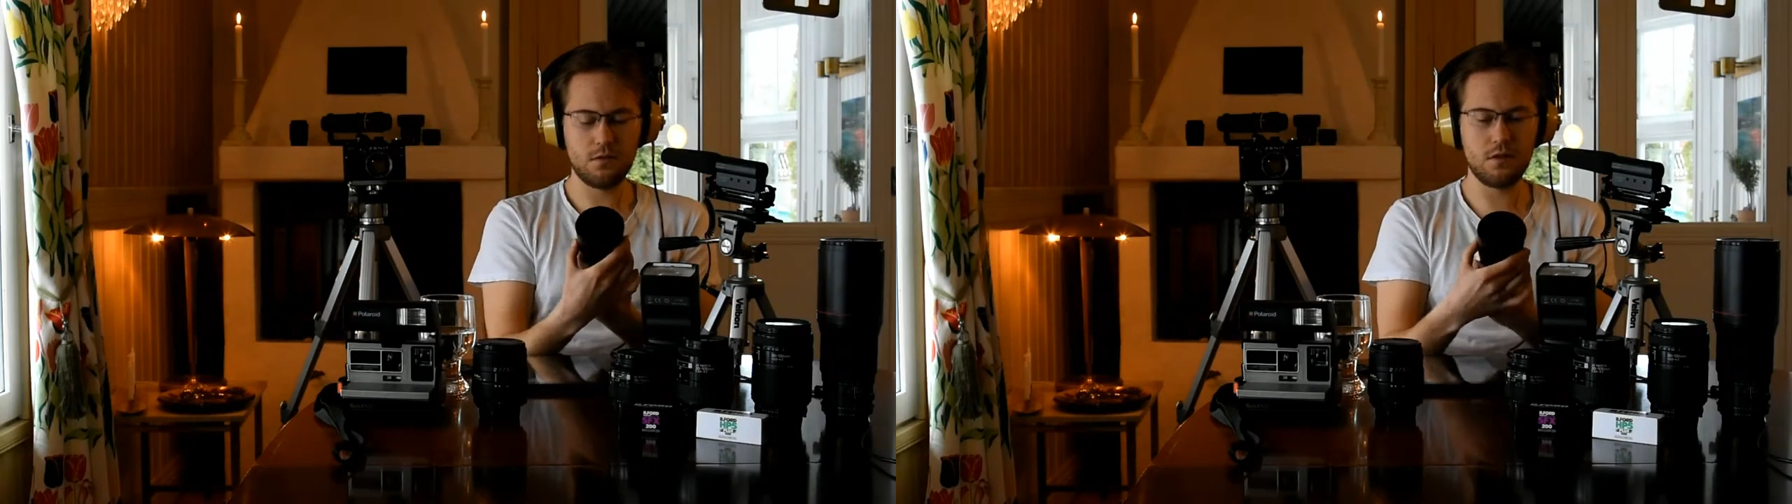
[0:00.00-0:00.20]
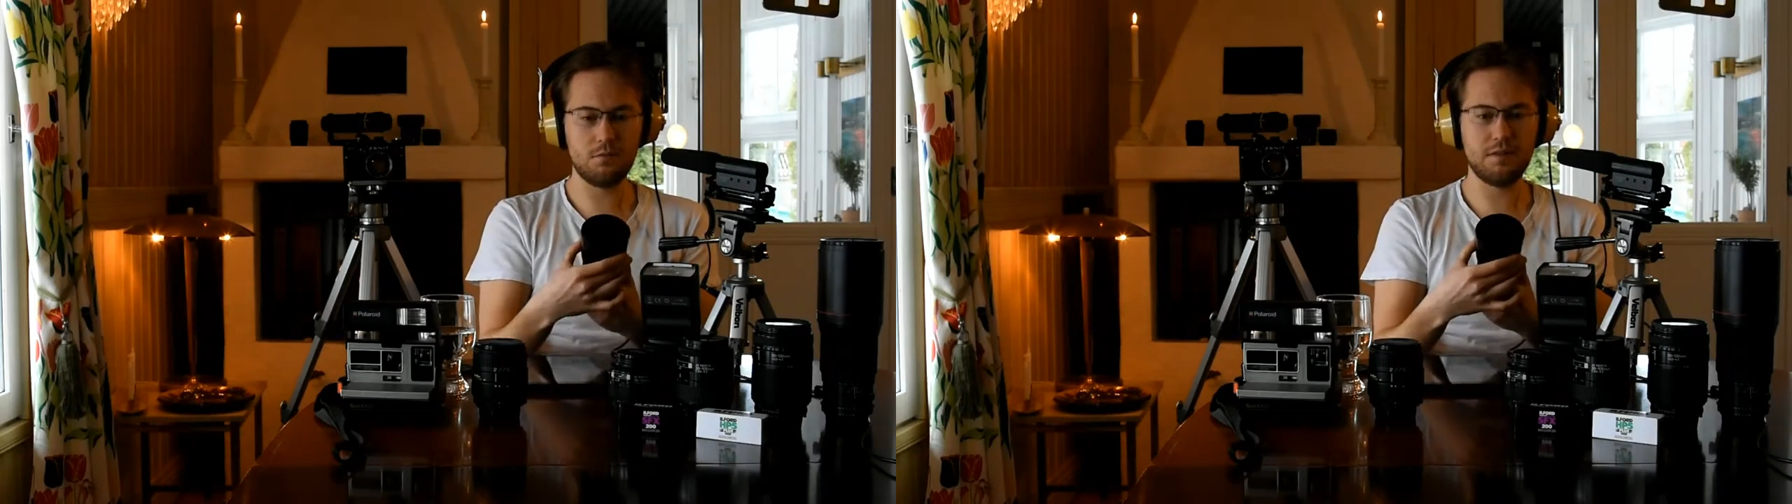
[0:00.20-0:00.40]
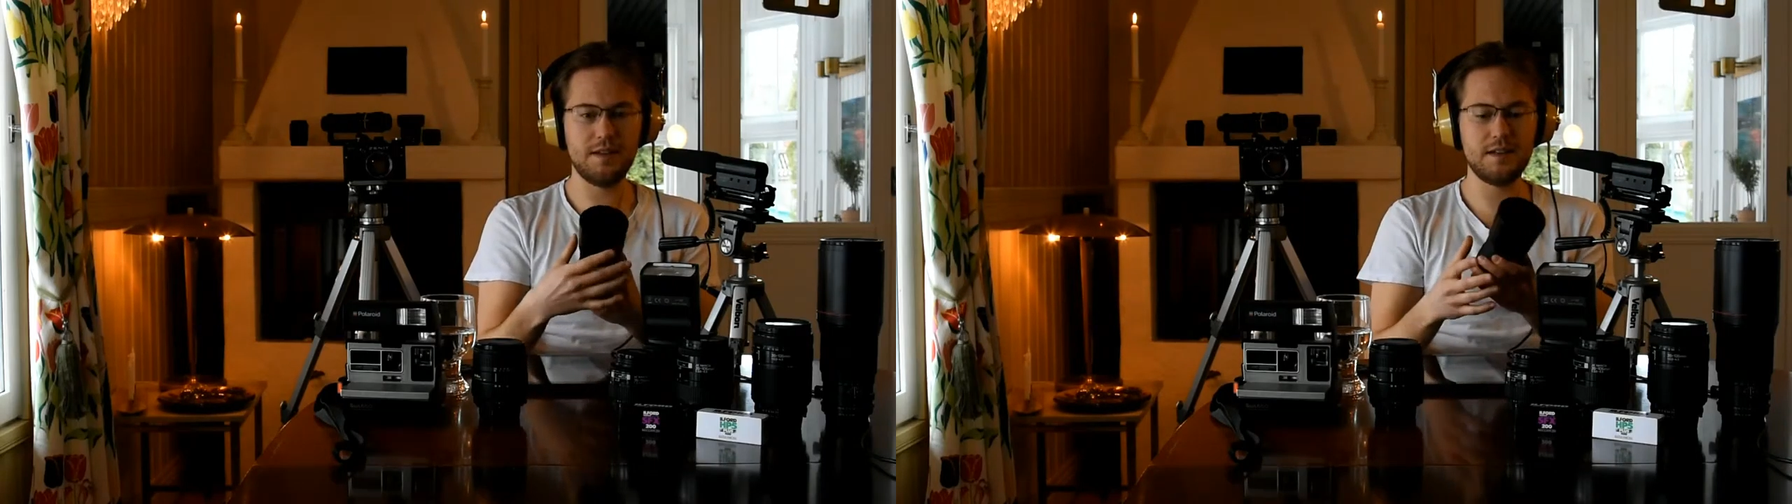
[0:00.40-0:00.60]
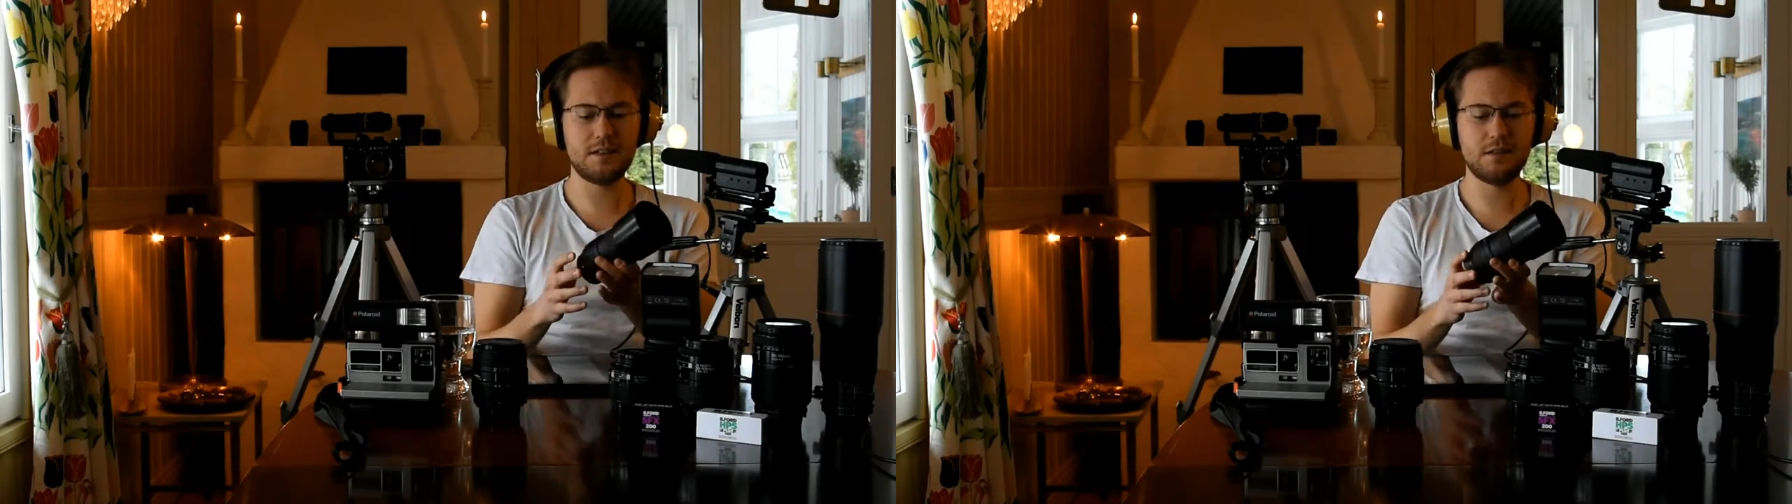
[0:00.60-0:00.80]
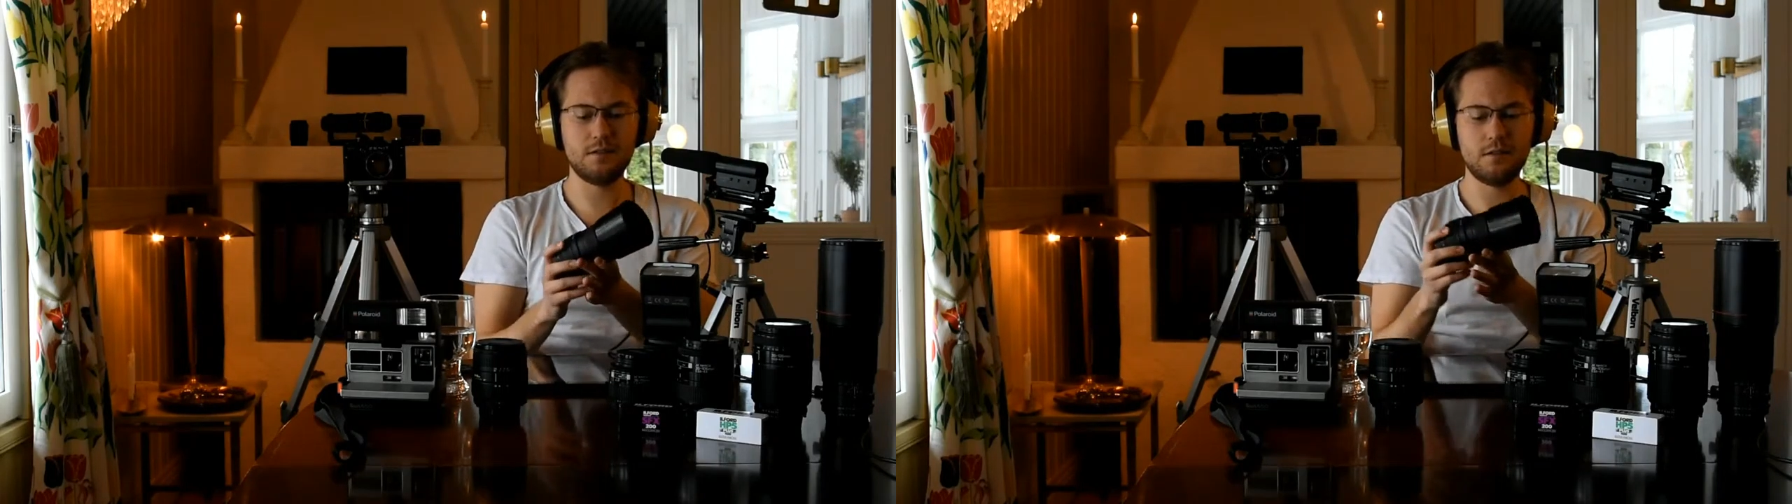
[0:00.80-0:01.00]

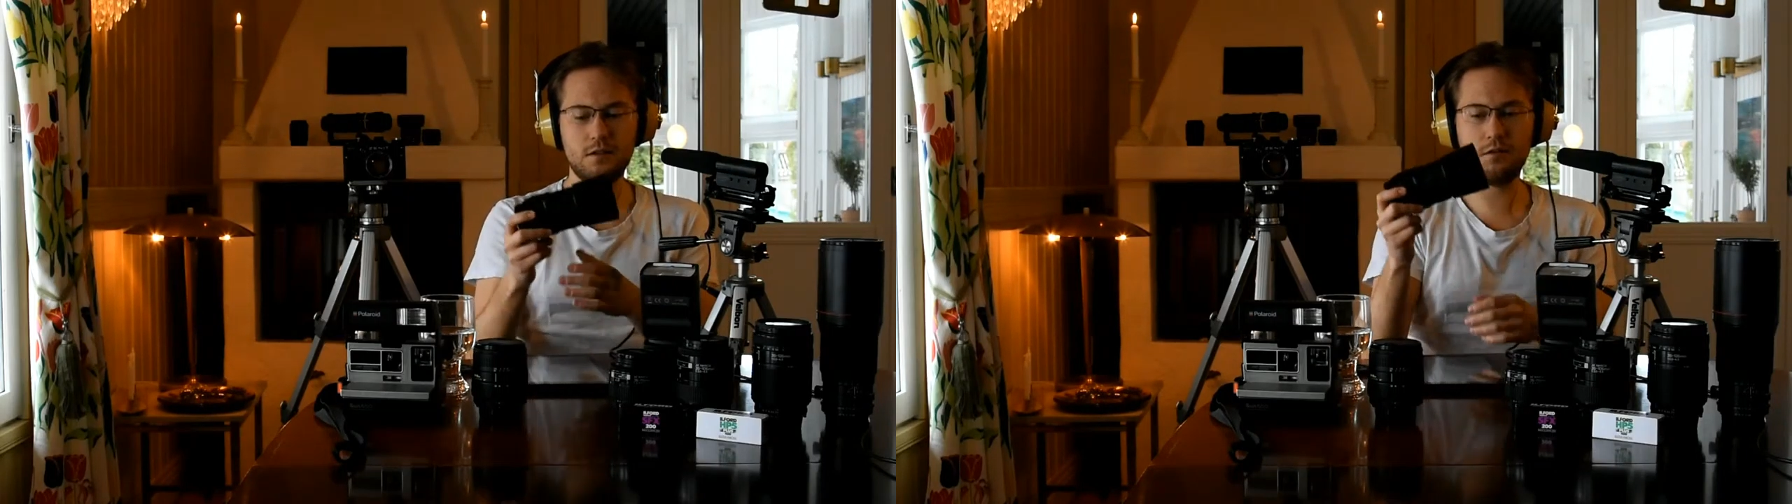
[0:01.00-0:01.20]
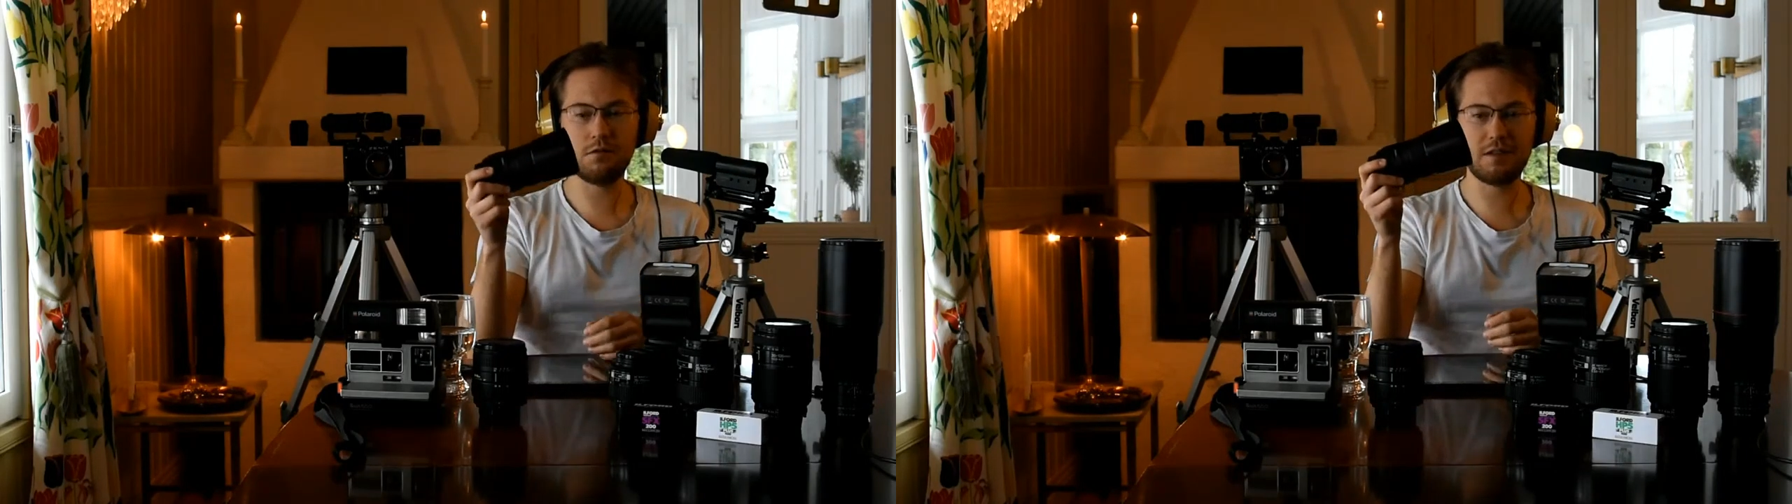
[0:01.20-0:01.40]
complete, you know,